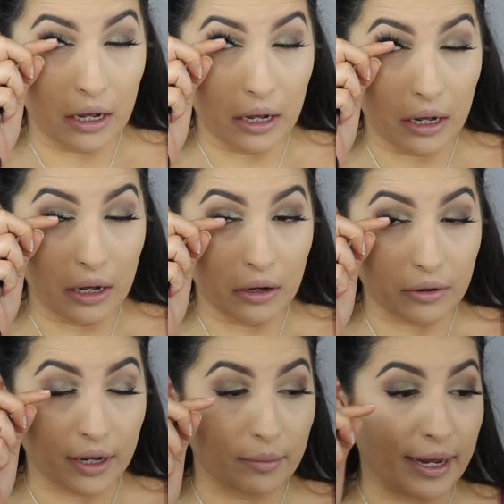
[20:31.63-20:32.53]
oh,
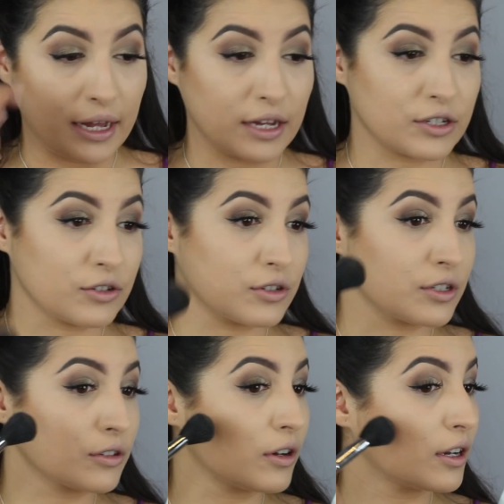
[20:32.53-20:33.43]
okay, my eyelashes are
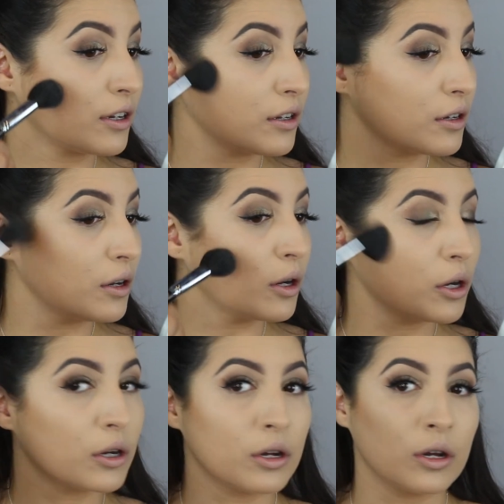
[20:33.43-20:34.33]
still on.
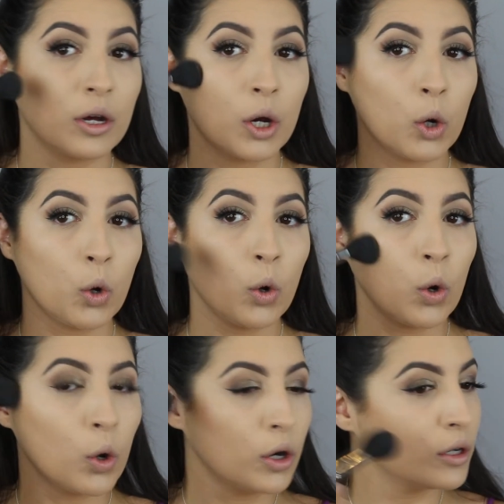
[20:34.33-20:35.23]

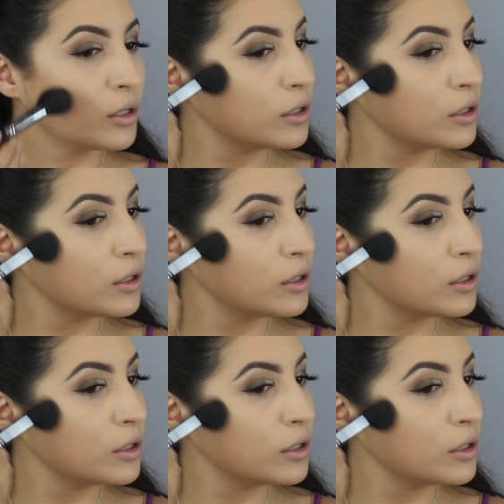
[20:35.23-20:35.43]
Whew.